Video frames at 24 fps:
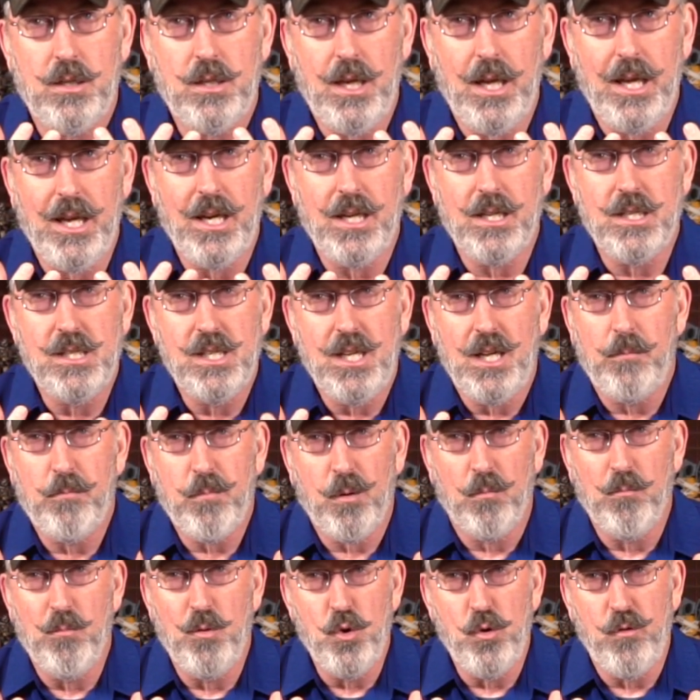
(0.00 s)
in a
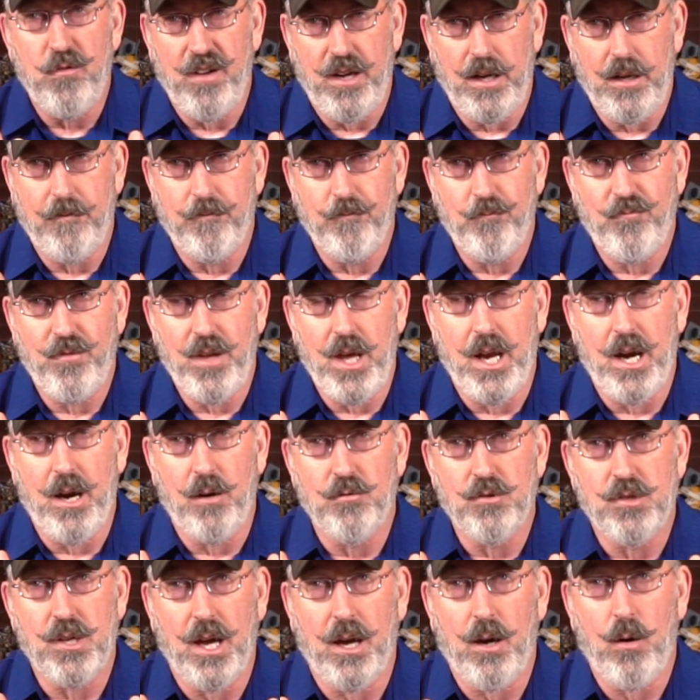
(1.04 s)
deeper movie. And I
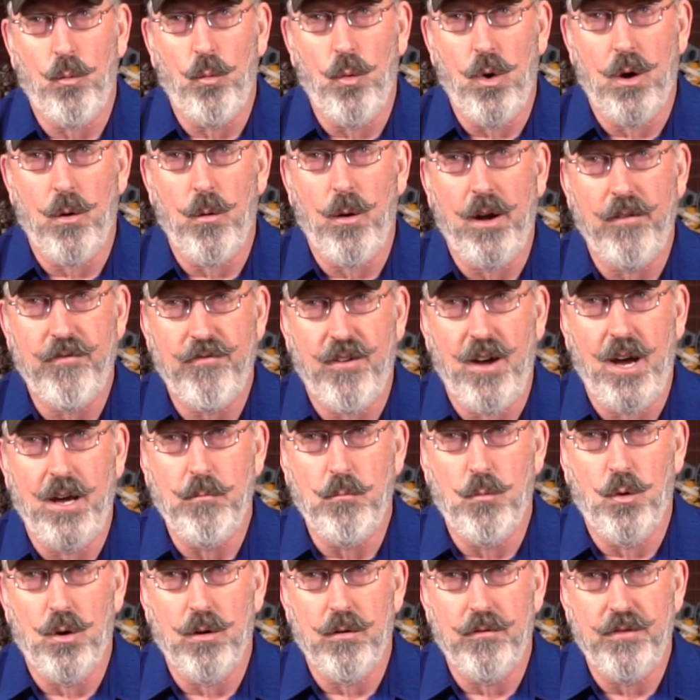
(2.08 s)
was like, where do I find
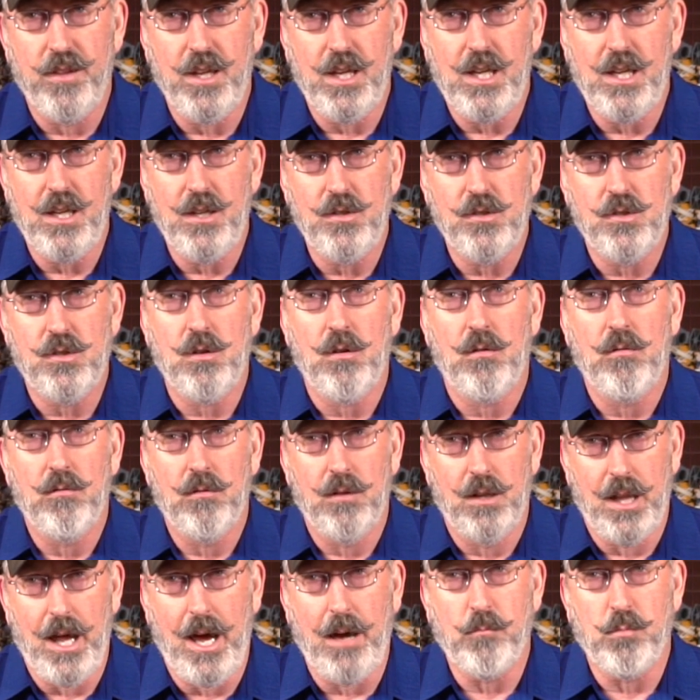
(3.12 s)
more of these?
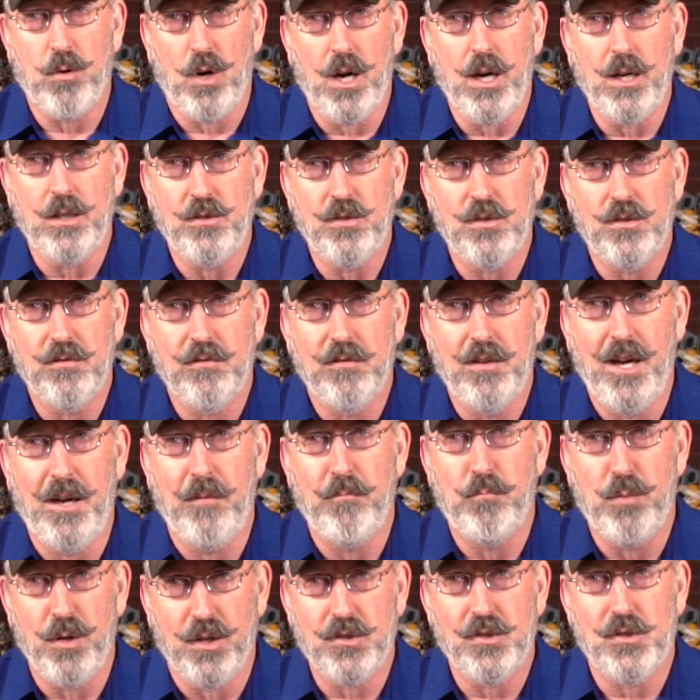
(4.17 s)
Libraries
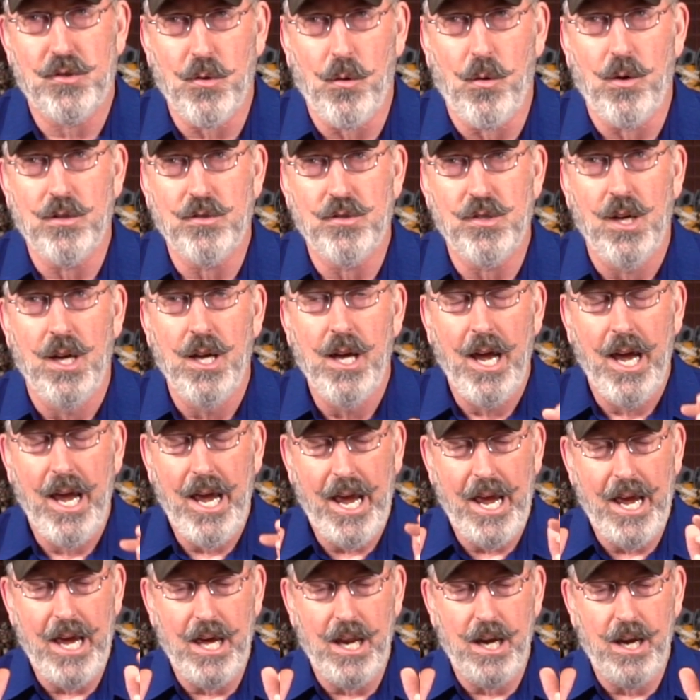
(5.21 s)
and bookstores.
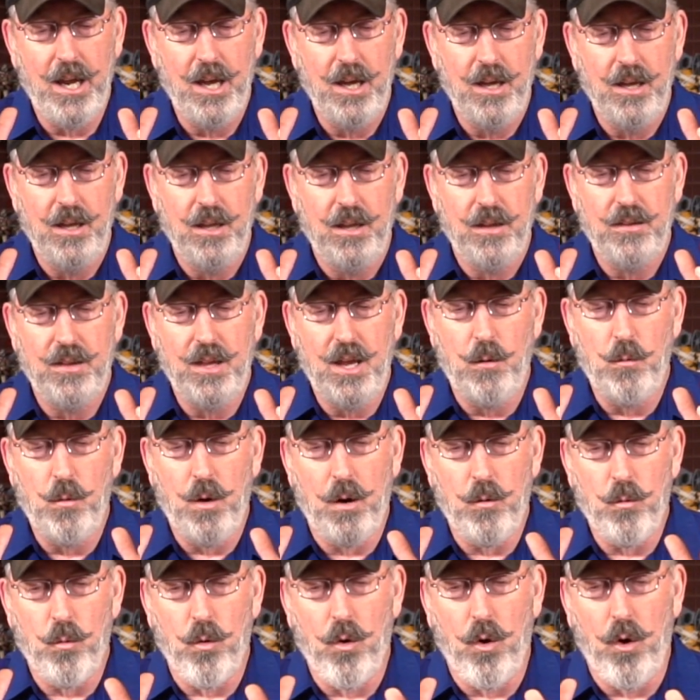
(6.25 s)
And then
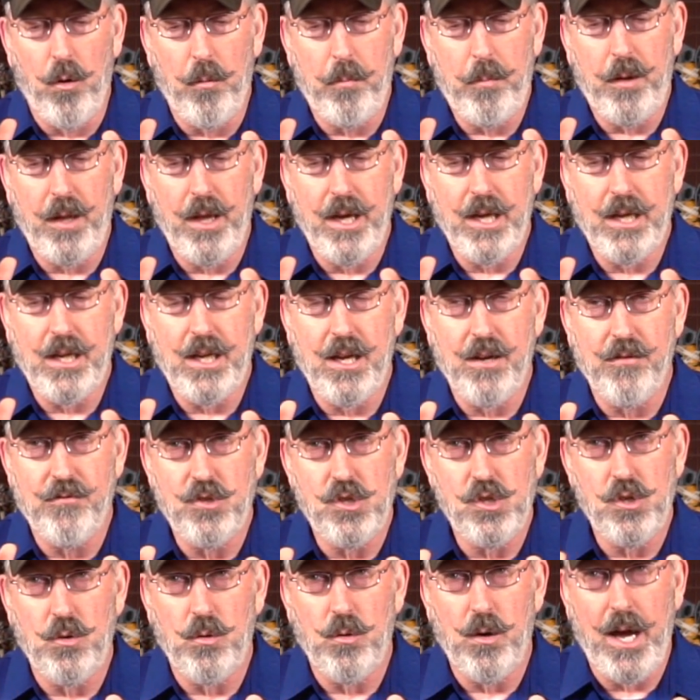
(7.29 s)
what role-playing gives
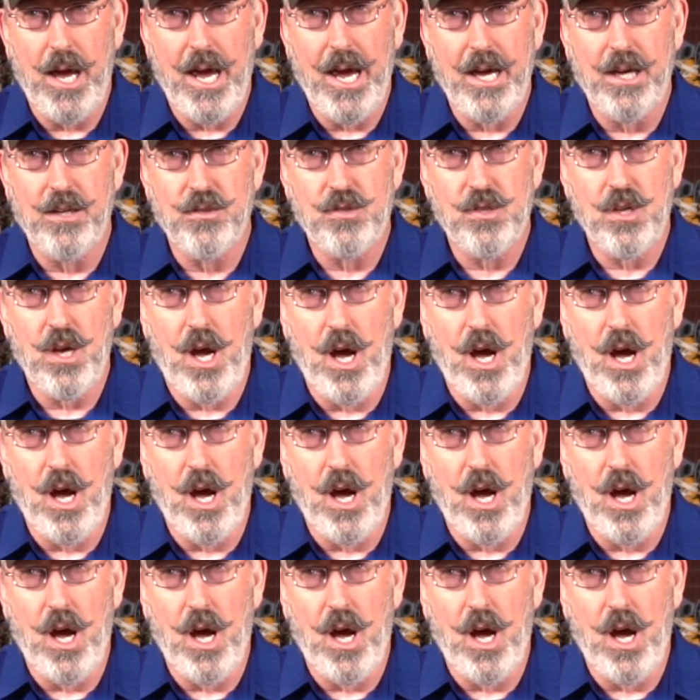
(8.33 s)
you as